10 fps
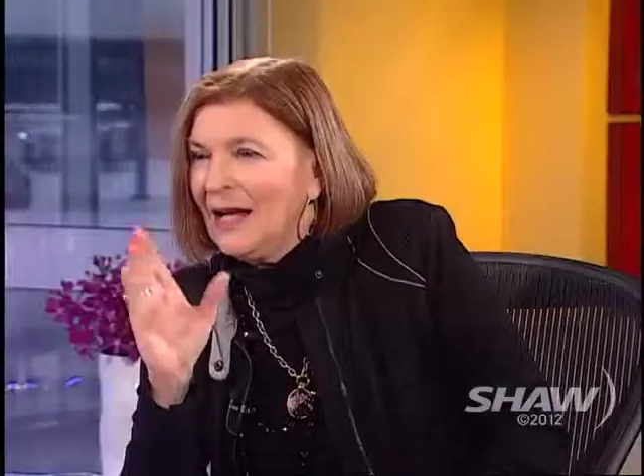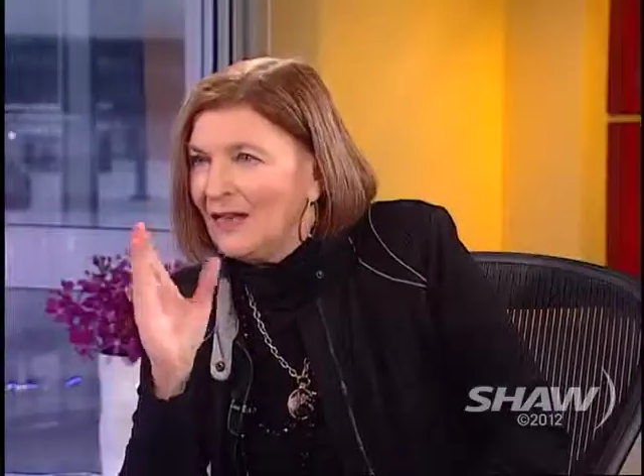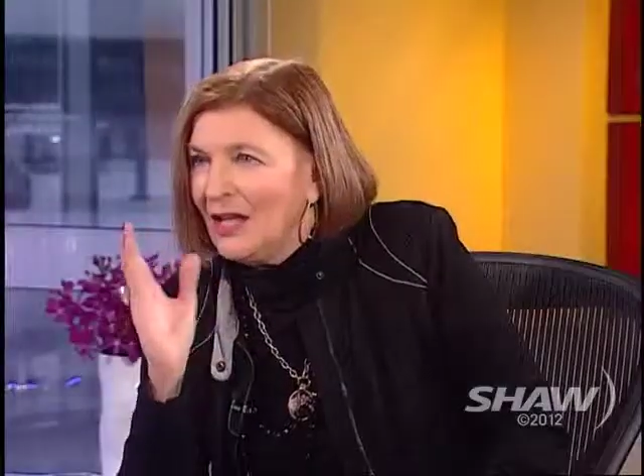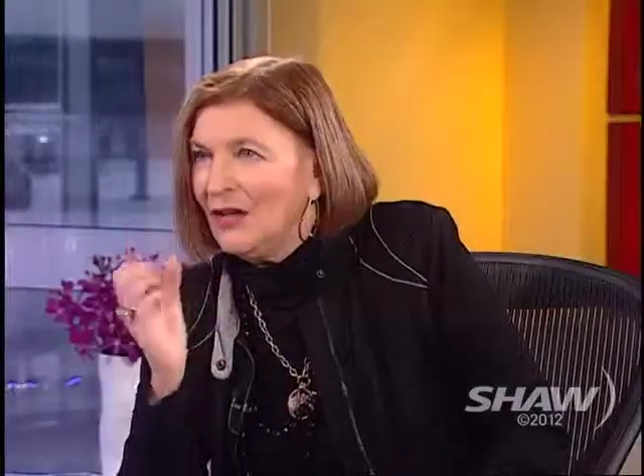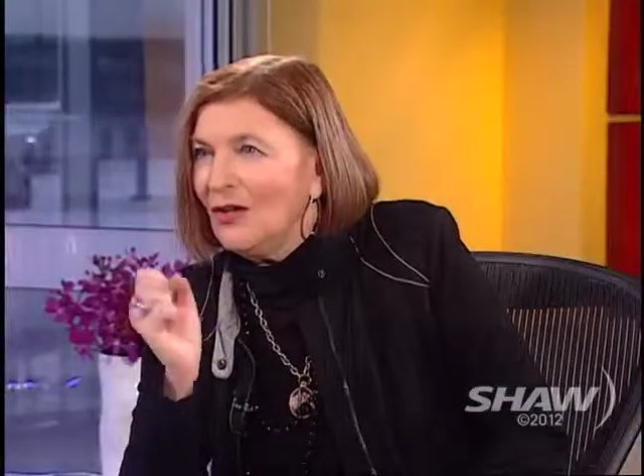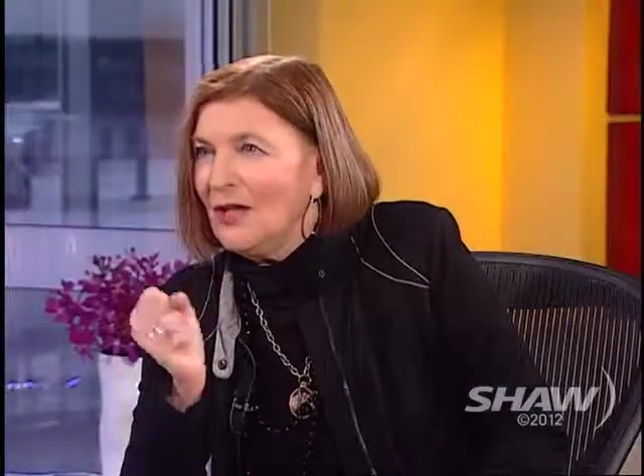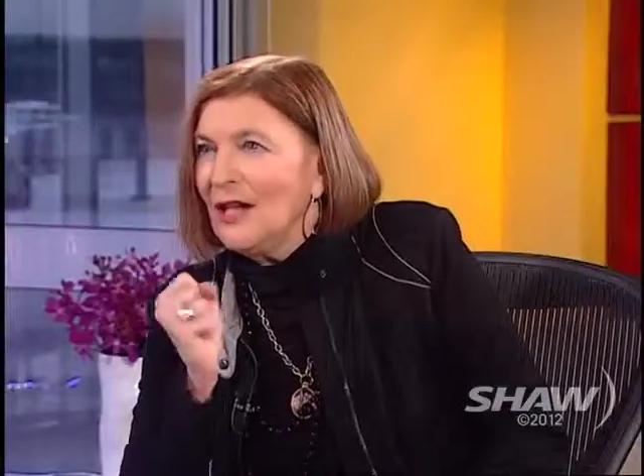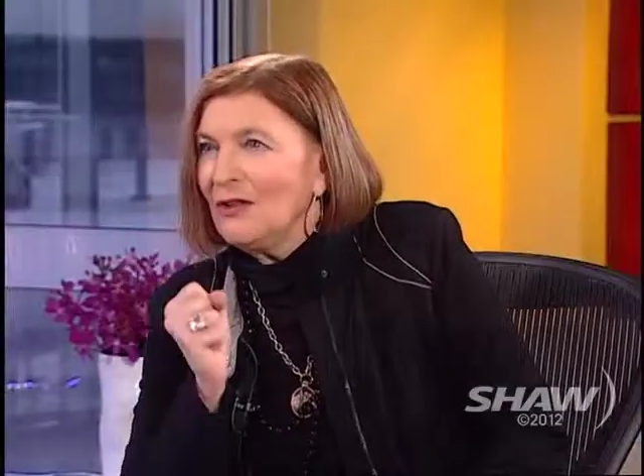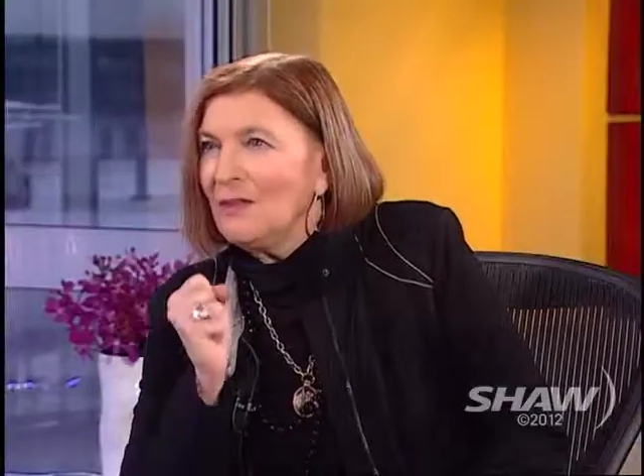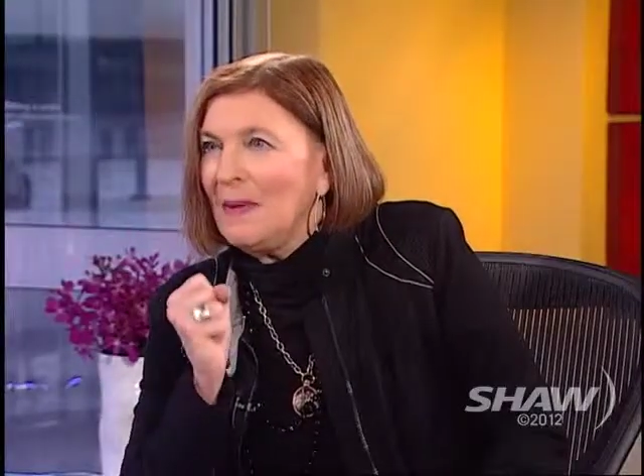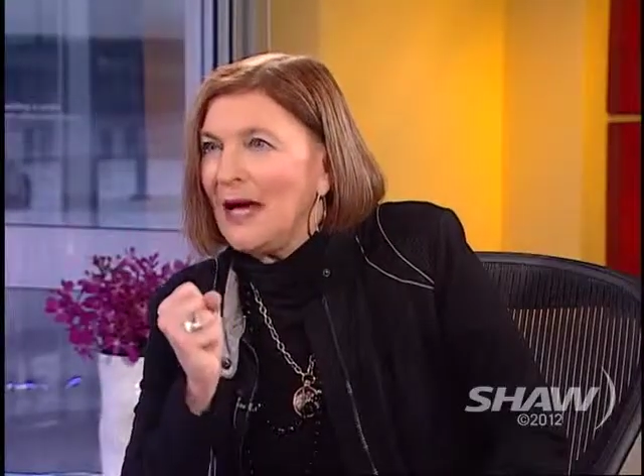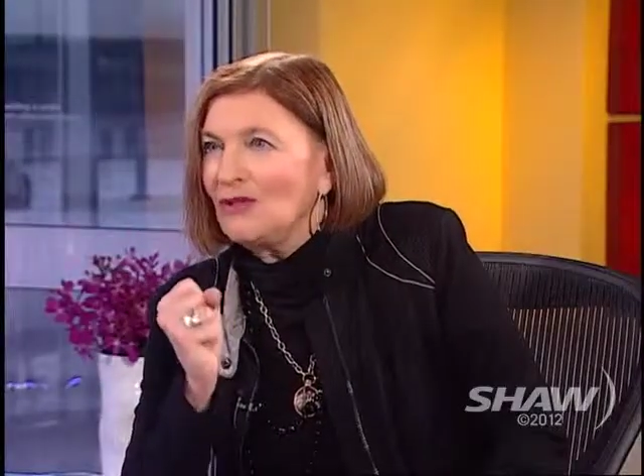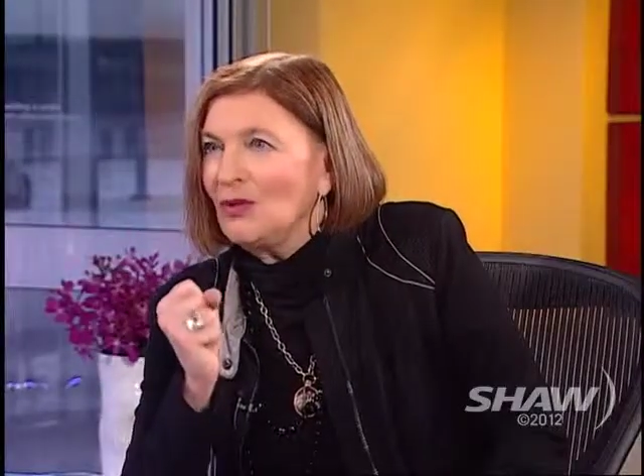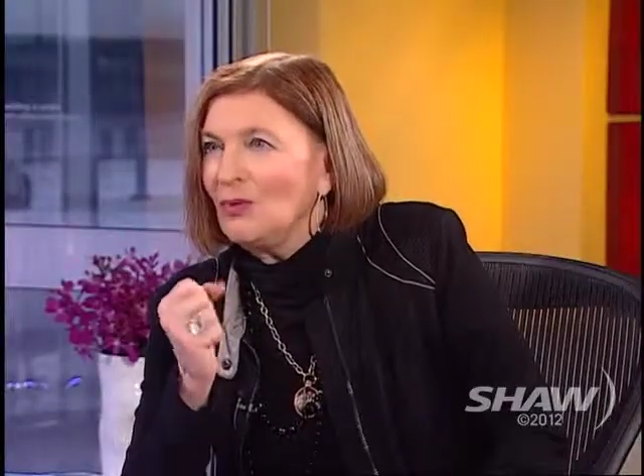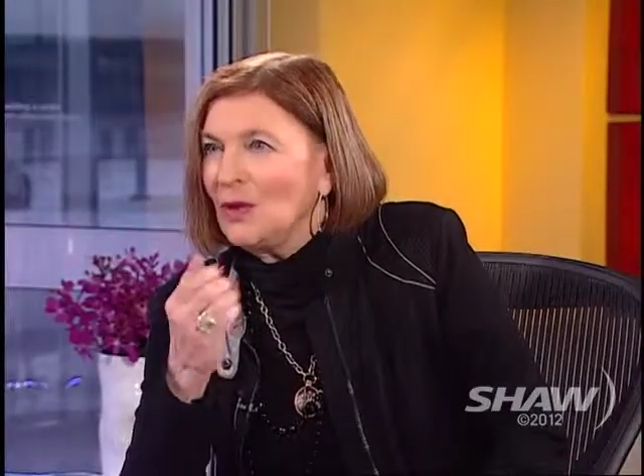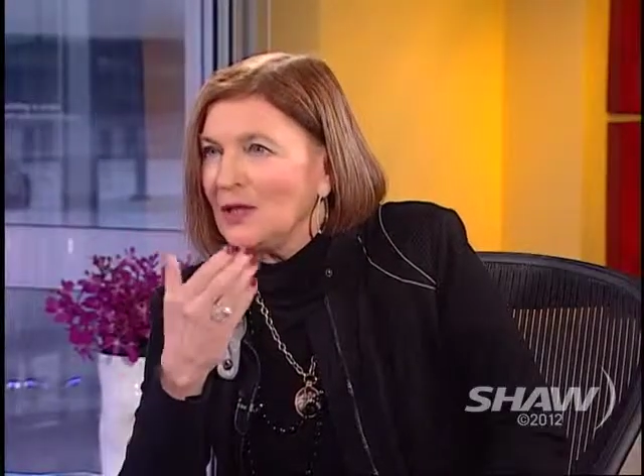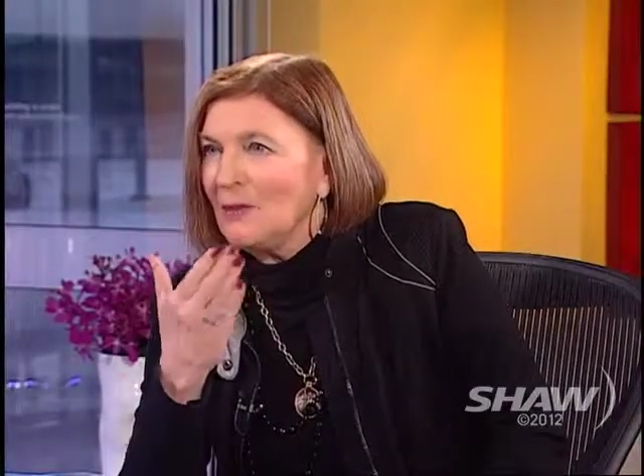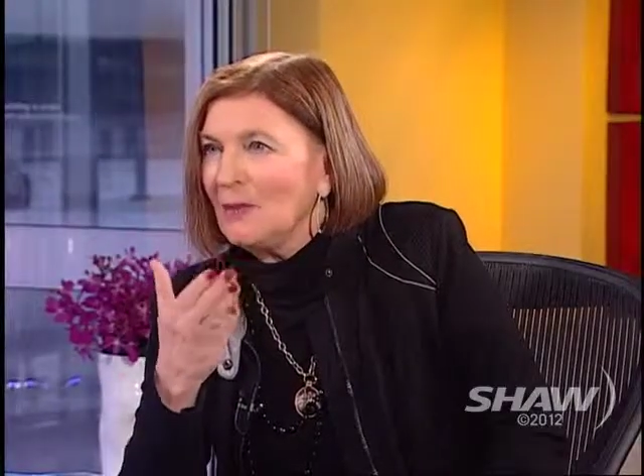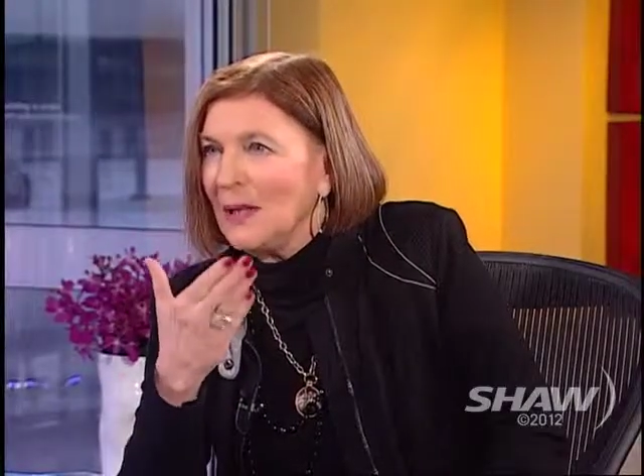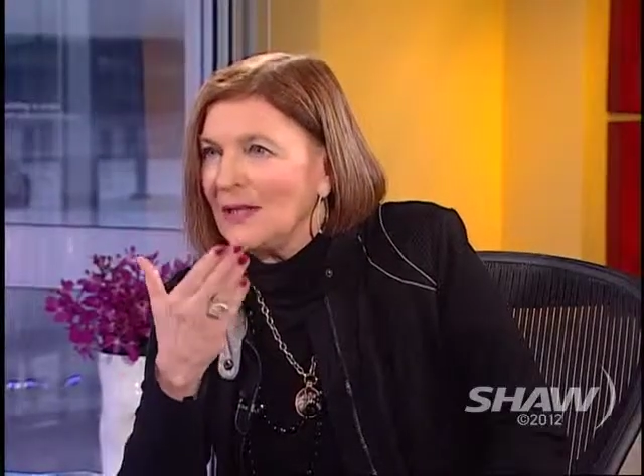I think you can hear the passion when
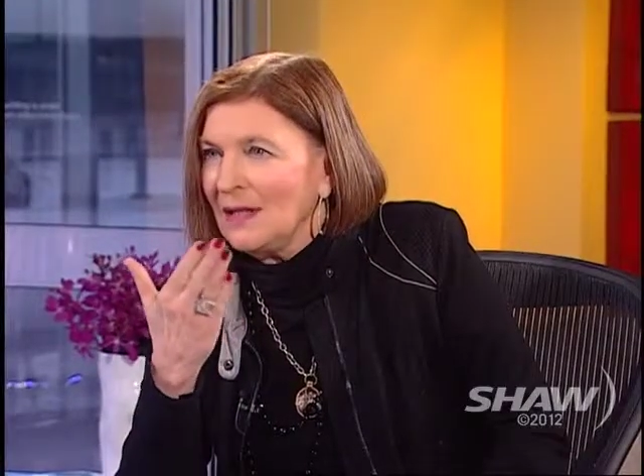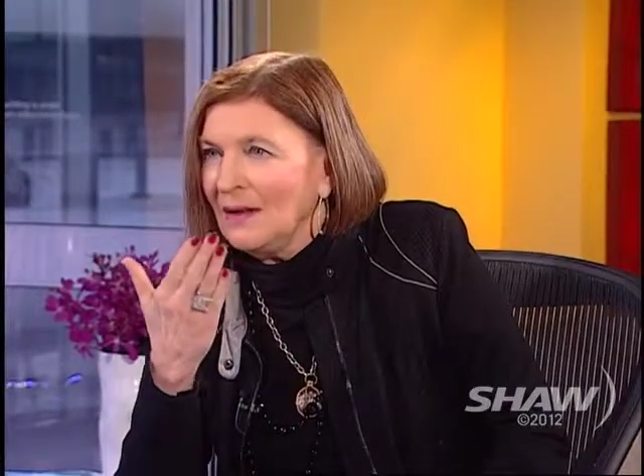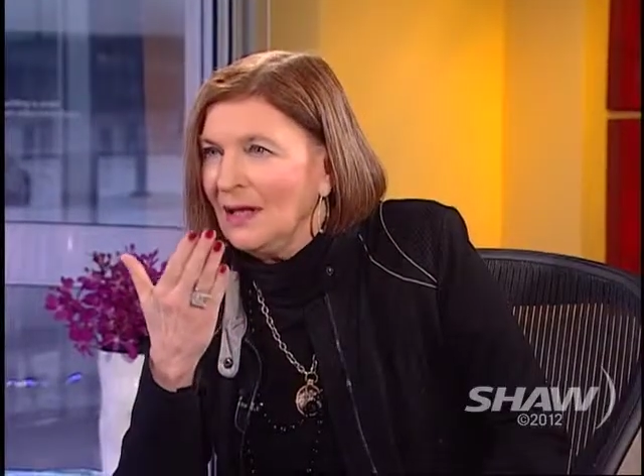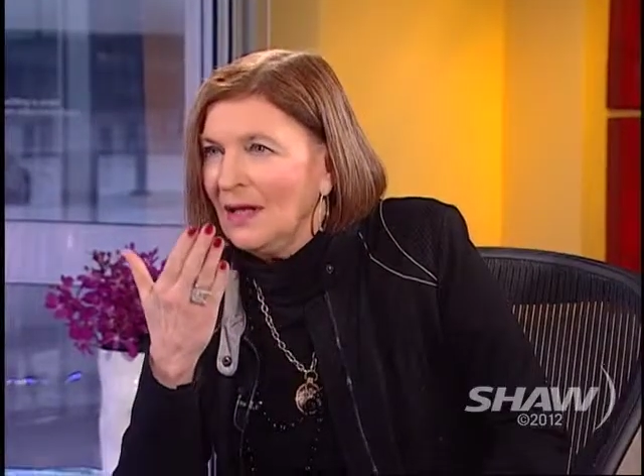someone plays an